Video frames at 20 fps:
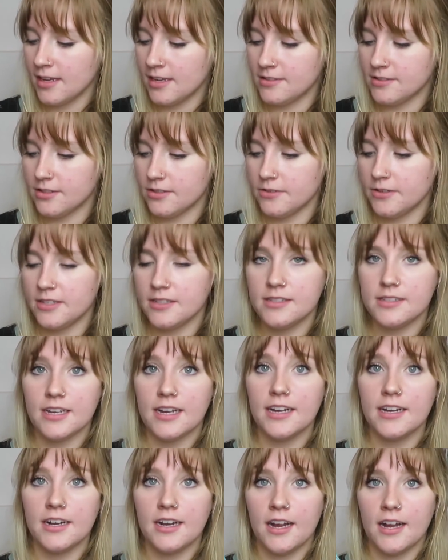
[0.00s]
And so
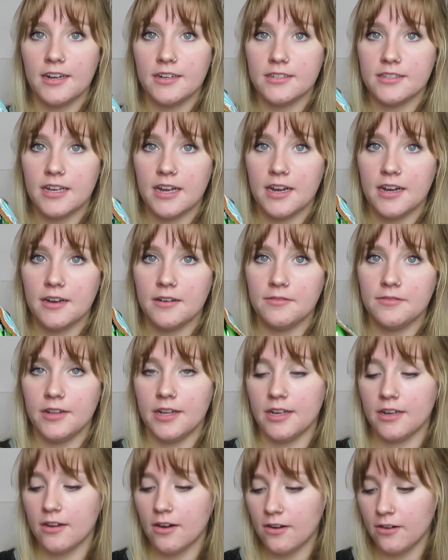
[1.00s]
inside I just have
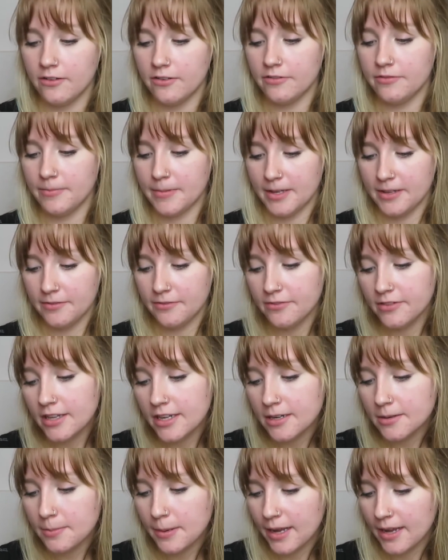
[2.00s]
like all of my
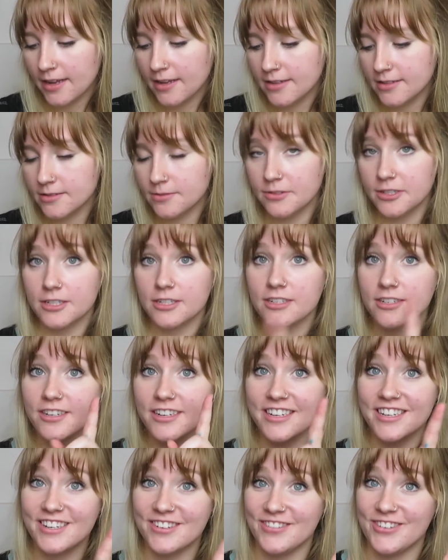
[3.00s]
flare pens, which
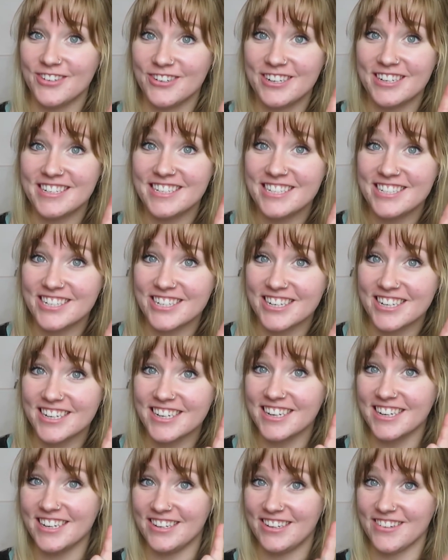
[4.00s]
if you're a teacher
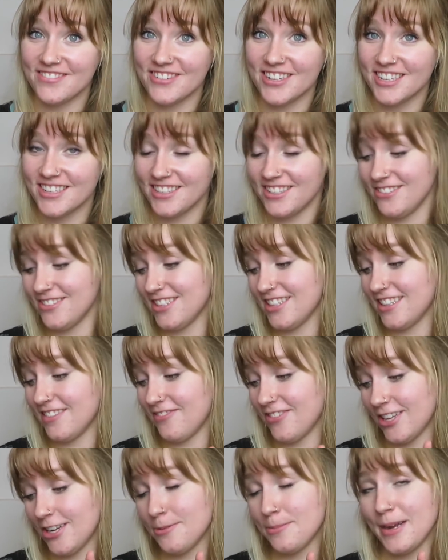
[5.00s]
and you have not used
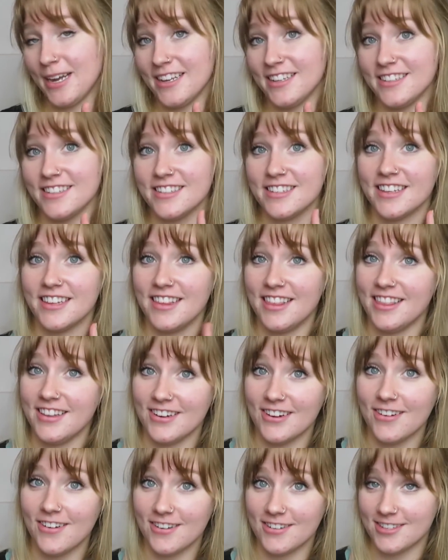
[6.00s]
the flare pens,
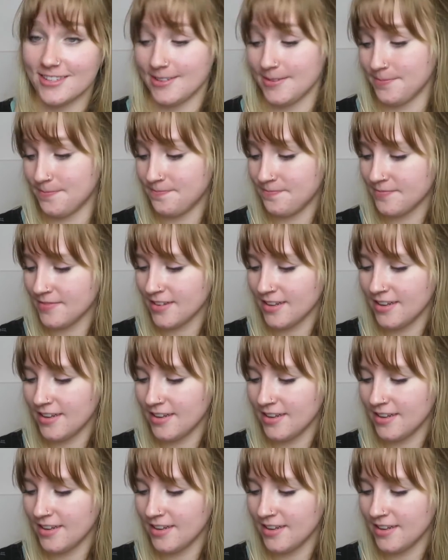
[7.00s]
they're awesome.